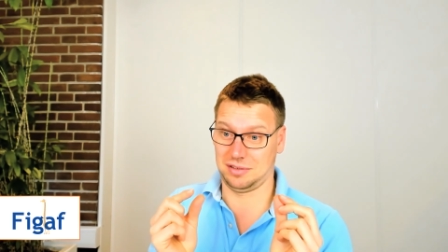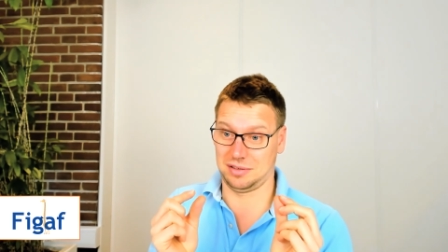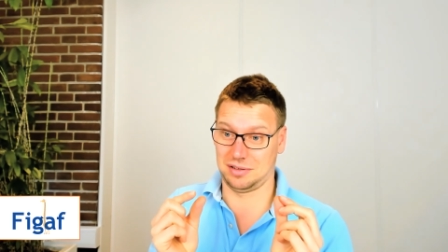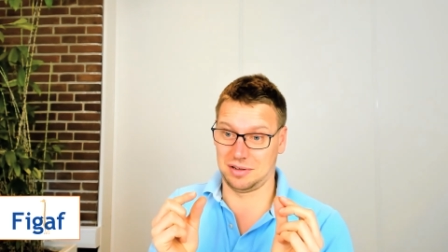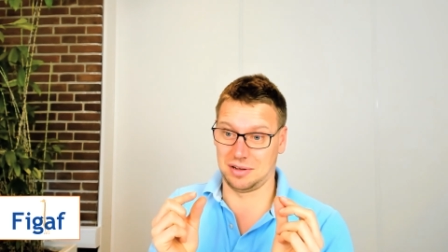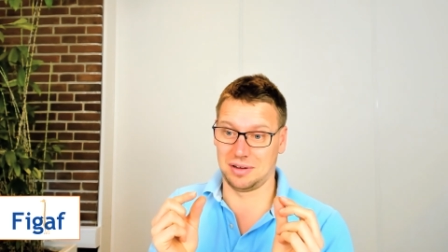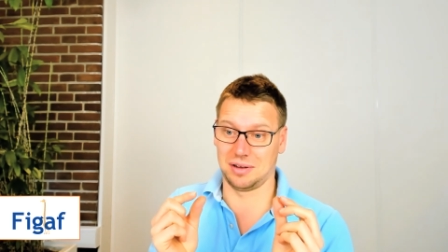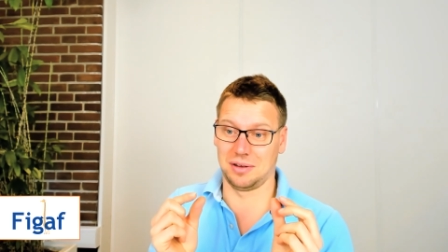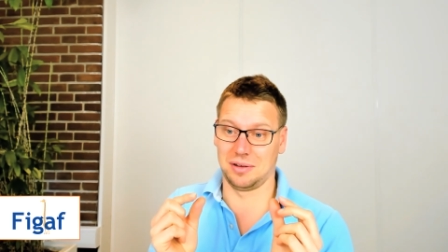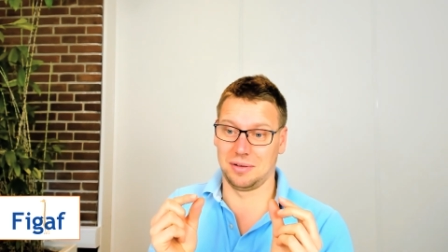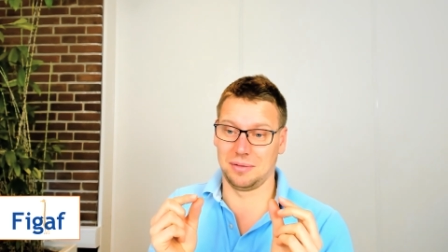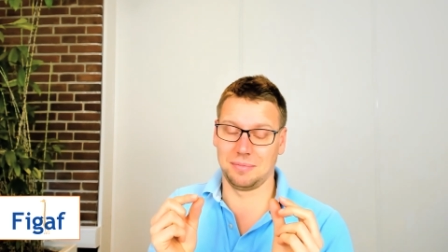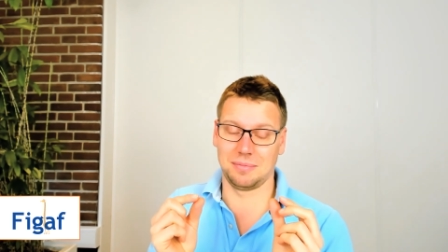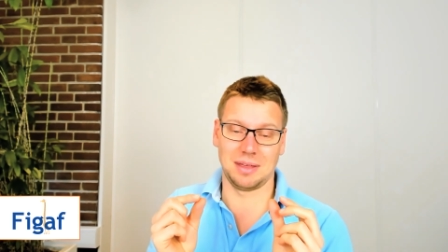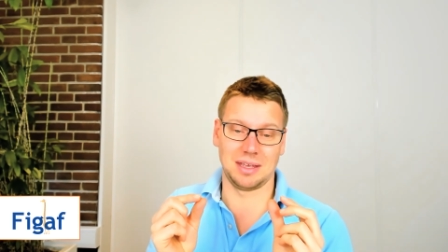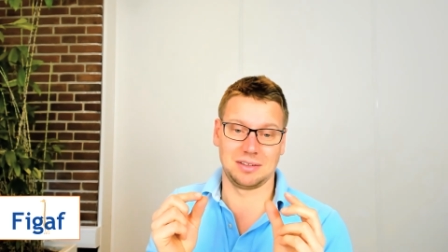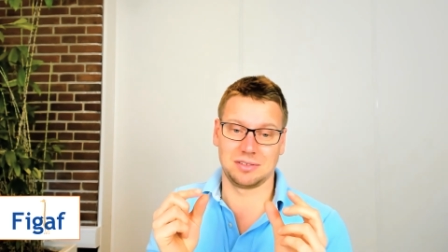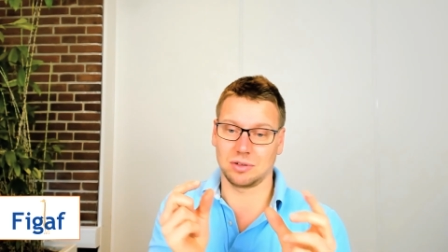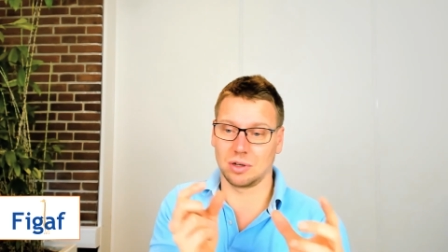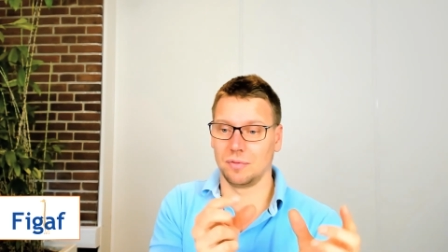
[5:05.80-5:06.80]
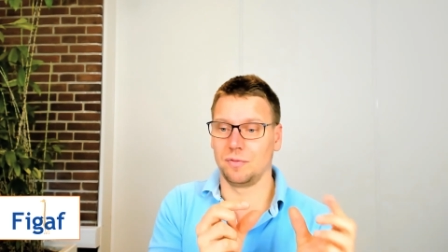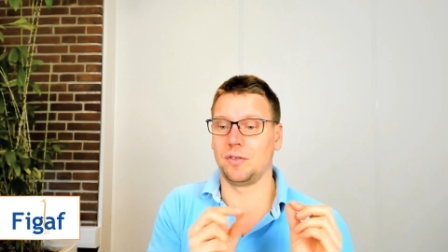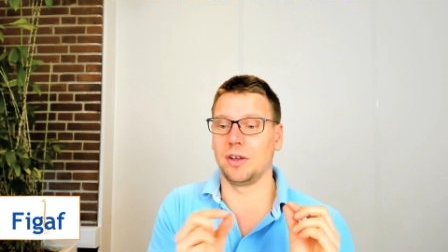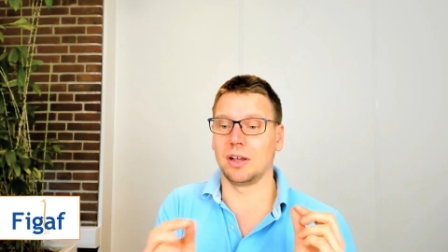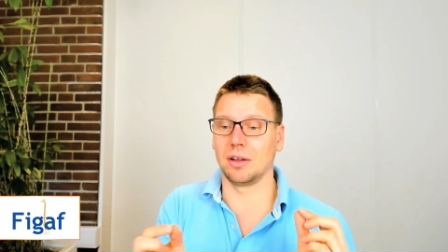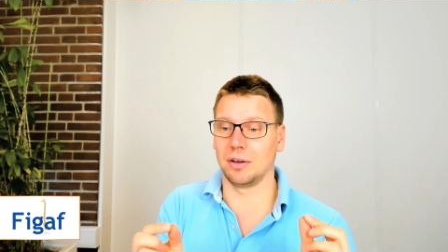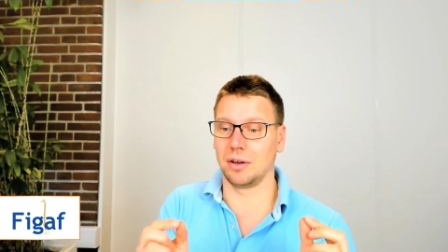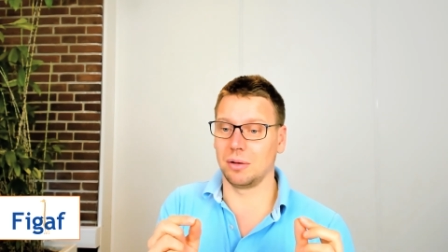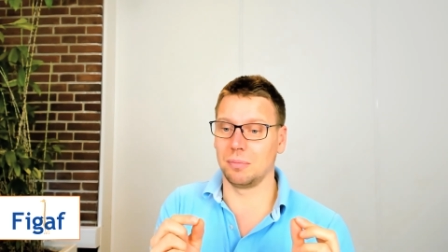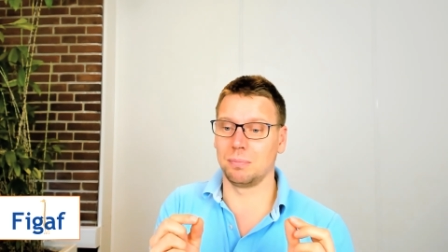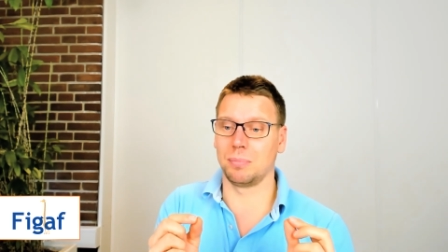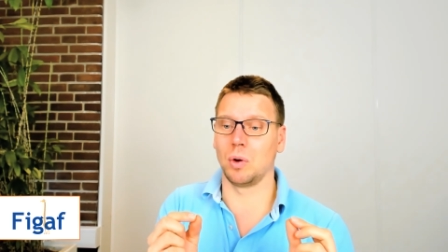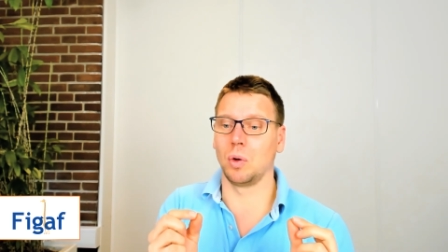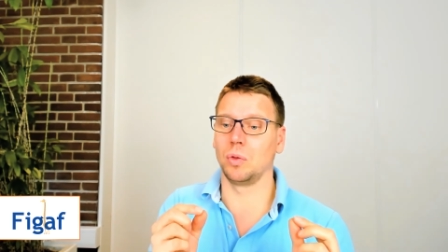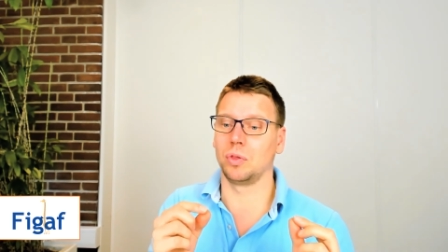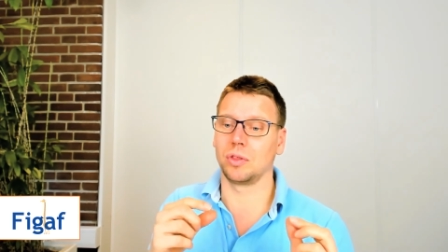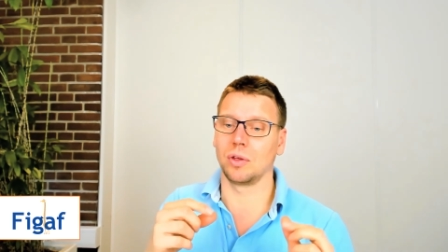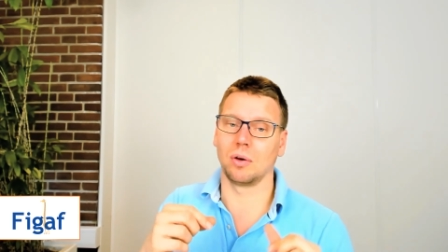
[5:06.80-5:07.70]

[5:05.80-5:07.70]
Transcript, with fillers: uh, it's configured on both,